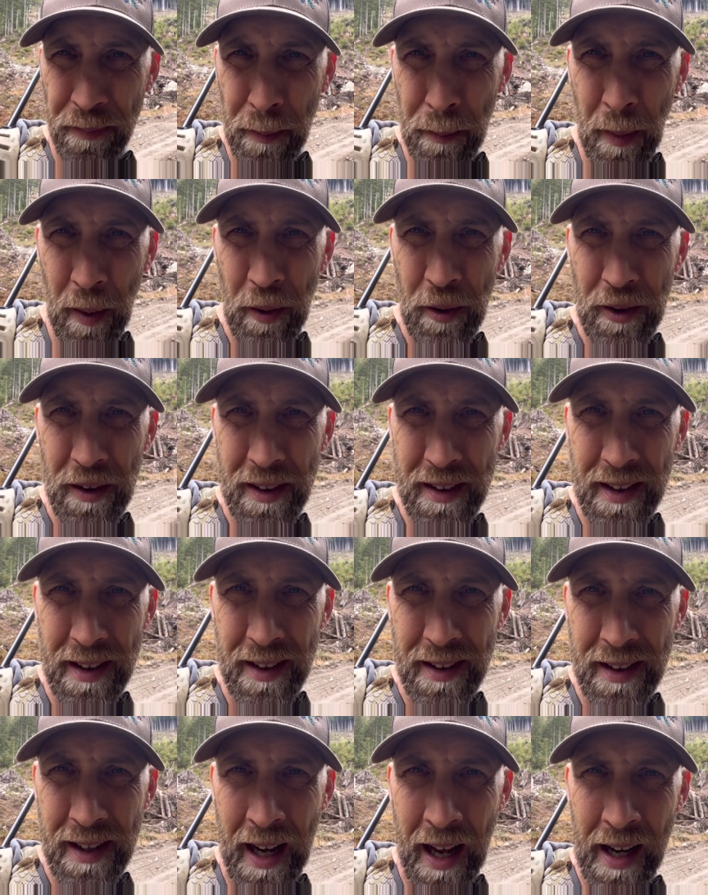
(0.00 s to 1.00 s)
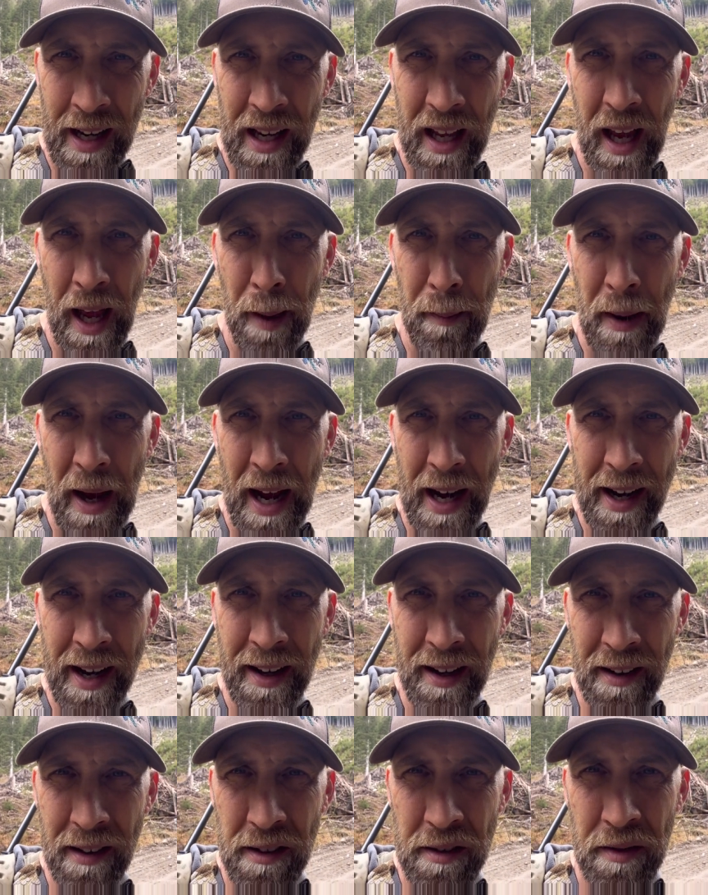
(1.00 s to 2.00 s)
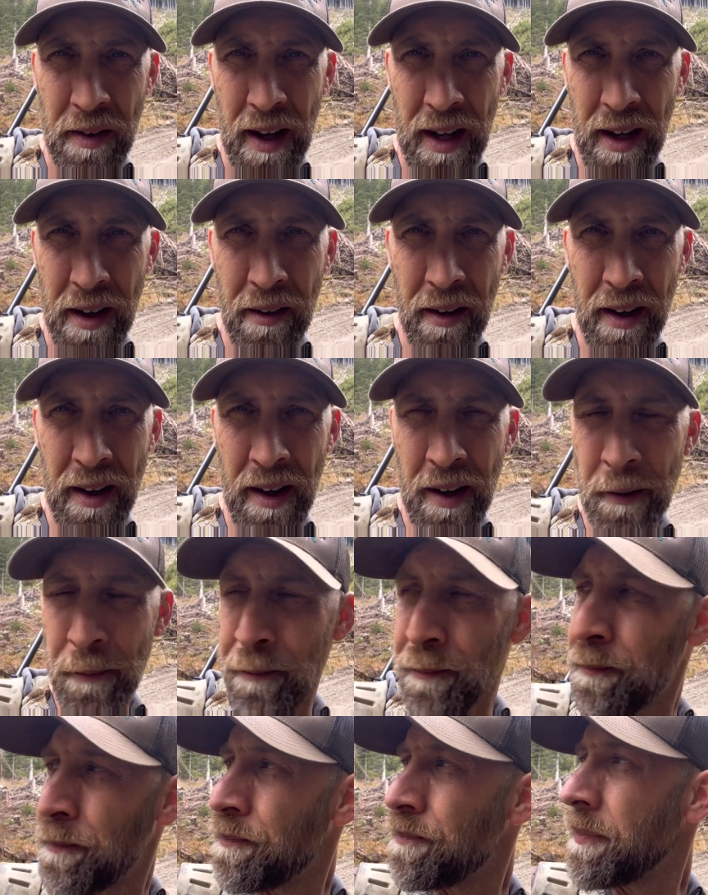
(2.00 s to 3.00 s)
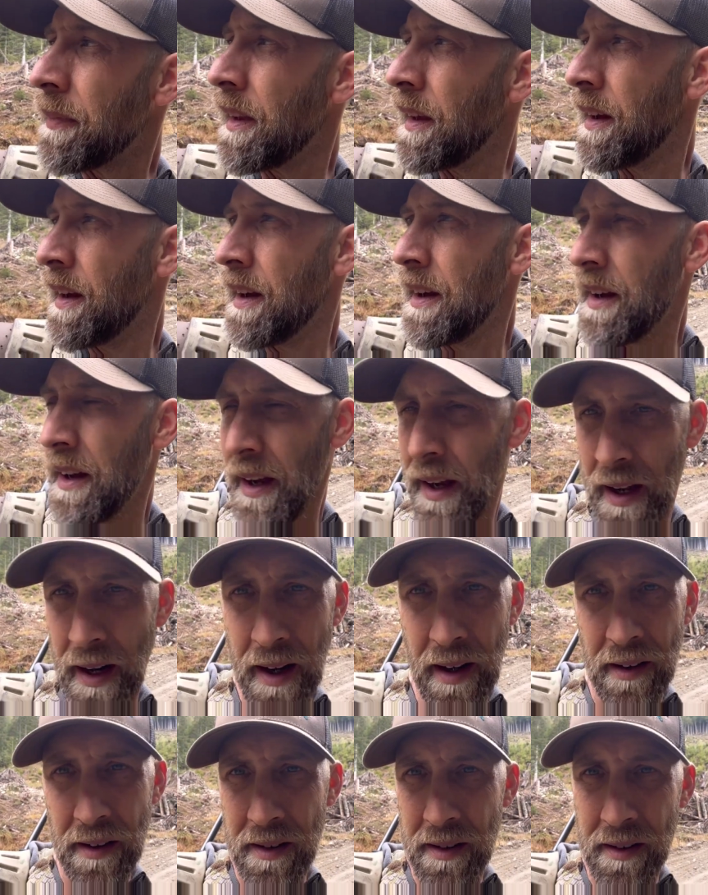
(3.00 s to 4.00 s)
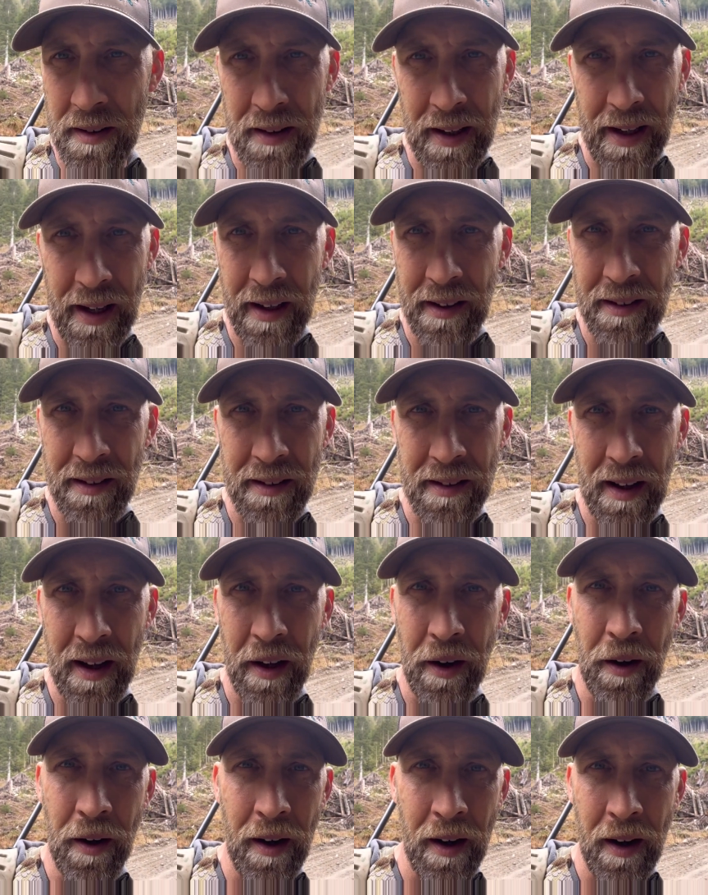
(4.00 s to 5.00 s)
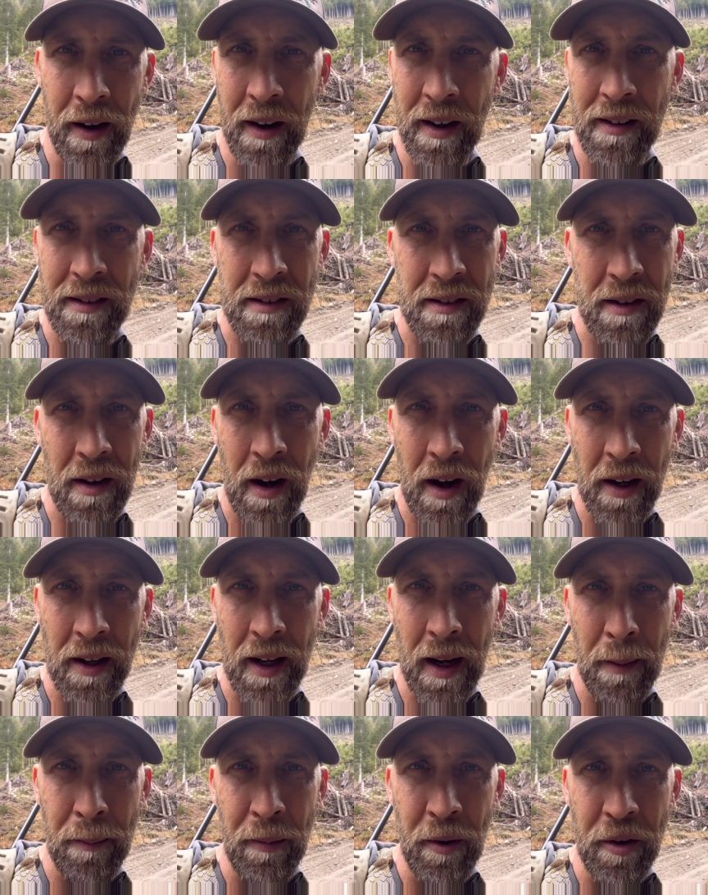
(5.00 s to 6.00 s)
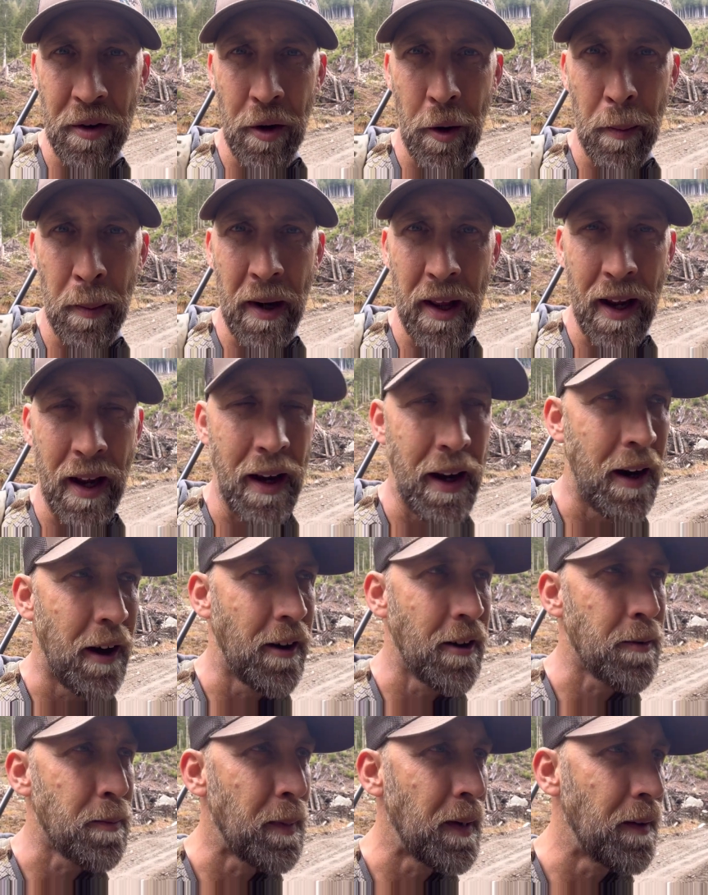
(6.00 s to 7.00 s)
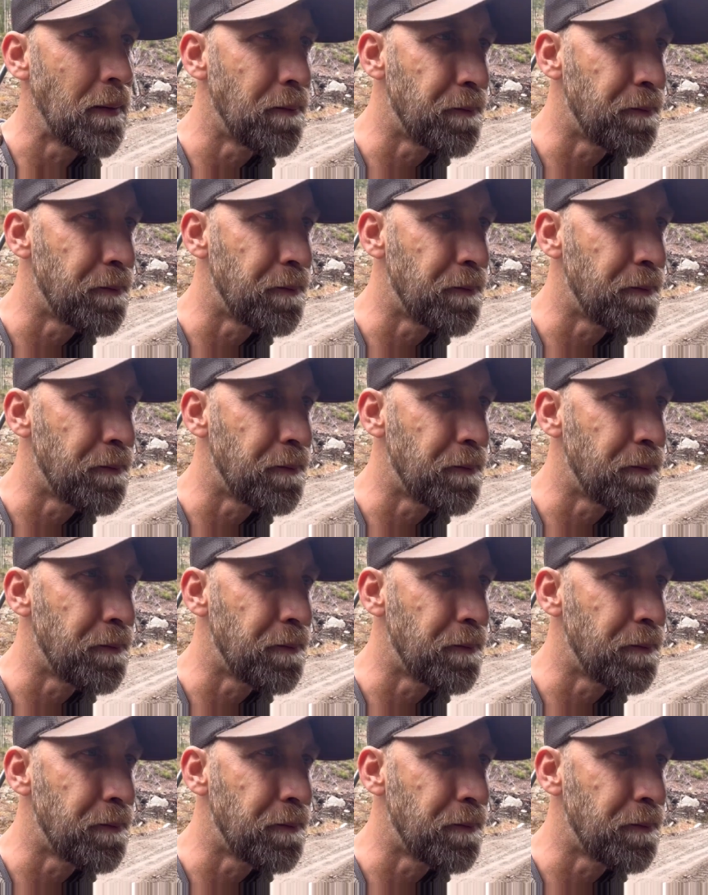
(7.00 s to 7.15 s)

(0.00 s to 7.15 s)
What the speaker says: about 10k back into this valley right now, and it's like I said earlier, it's locked up. There's nobody in here. It's been